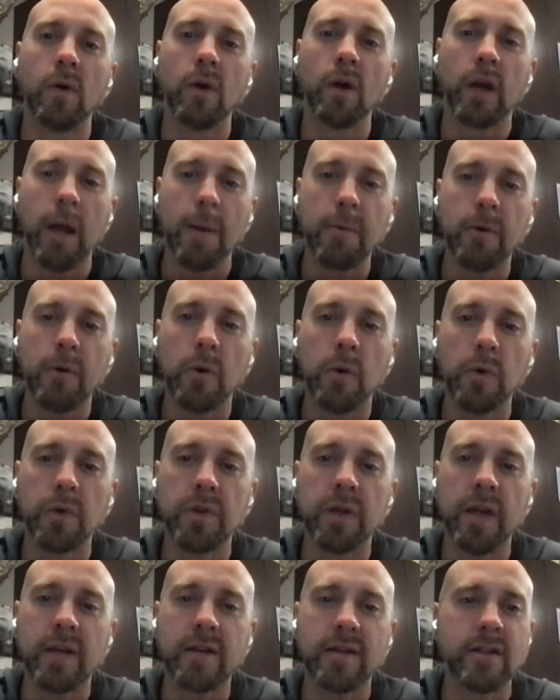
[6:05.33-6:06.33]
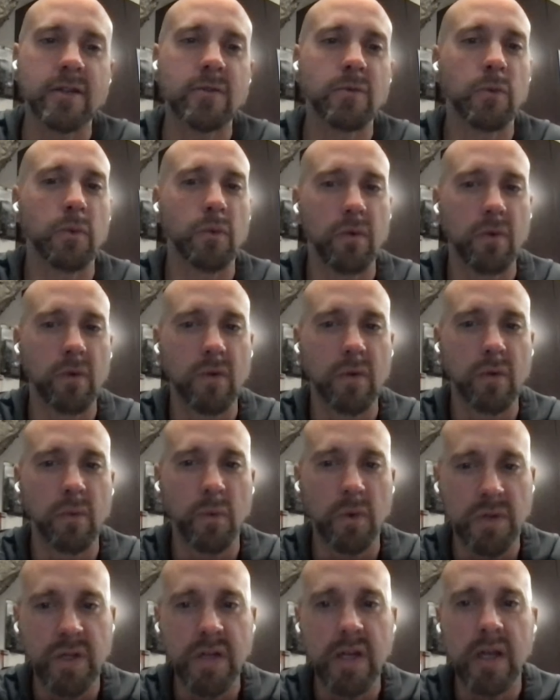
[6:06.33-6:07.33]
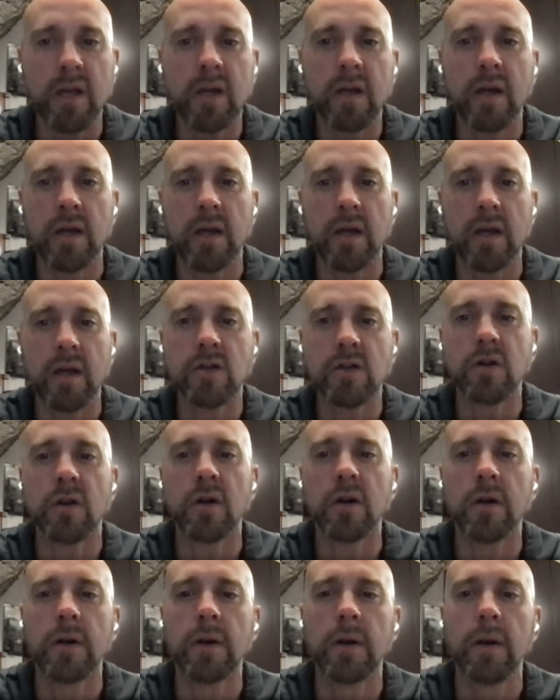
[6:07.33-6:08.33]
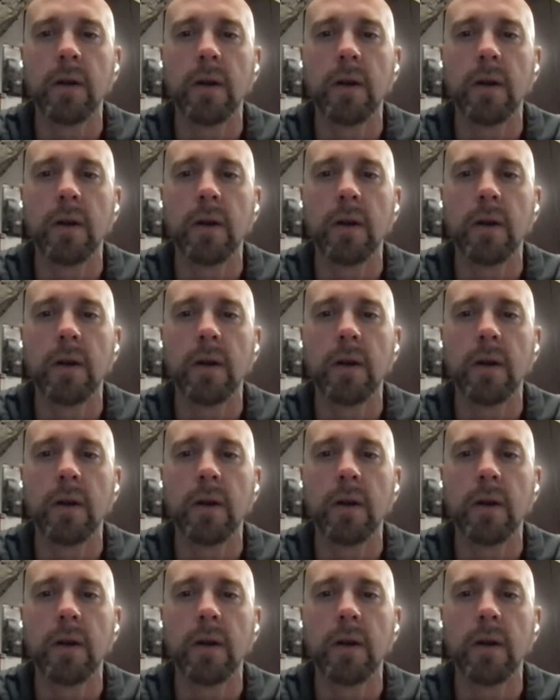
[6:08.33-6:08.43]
a couple of cool things is we're seeing a teacher